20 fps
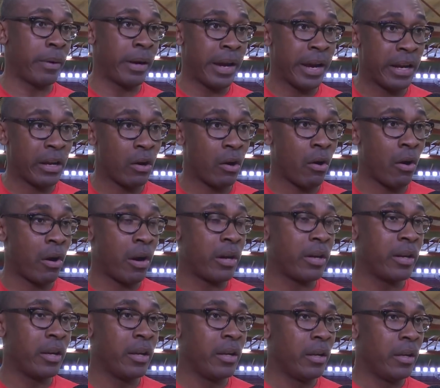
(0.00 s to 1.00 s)
playing
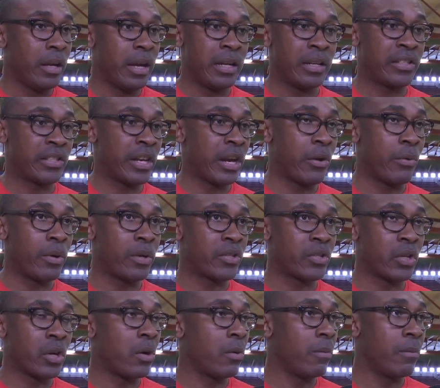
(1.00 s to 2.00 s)
hard, etc.
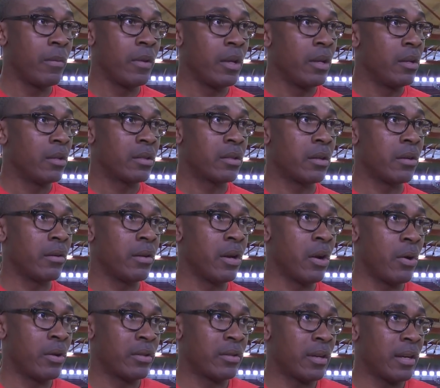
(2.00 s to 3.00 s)
So you
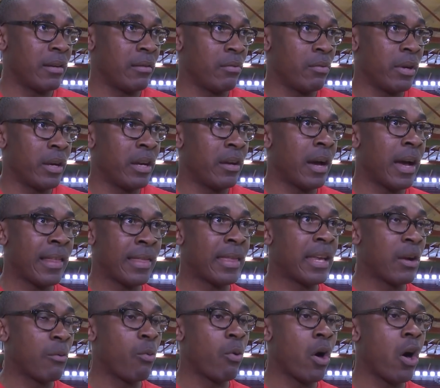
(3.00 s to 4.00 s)
know, I
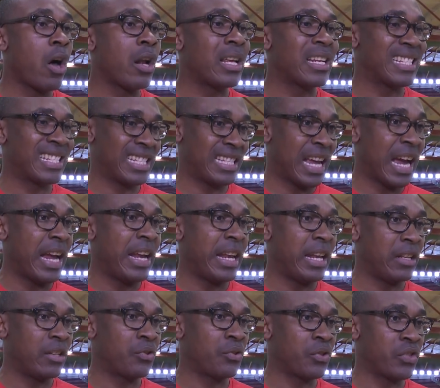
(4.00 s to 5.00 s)
think we're all
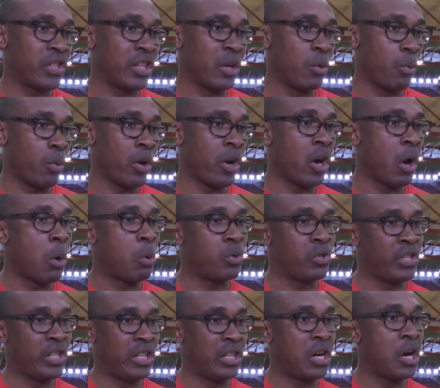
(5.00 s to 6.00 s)
excited to see where
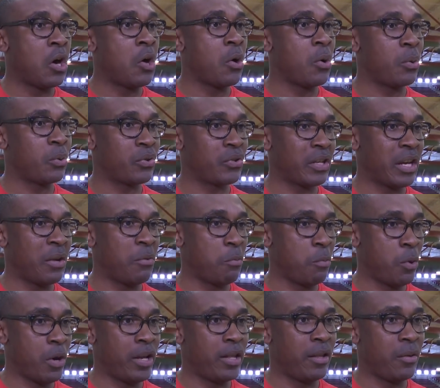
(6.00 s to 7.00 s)
OG goes
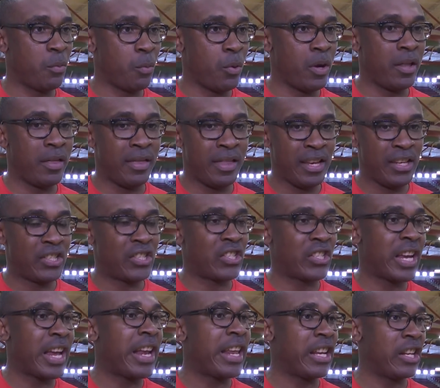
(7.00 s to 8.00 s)
and what this
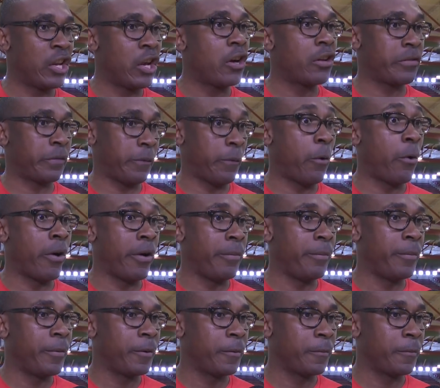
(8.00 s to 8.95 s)
setting does for him.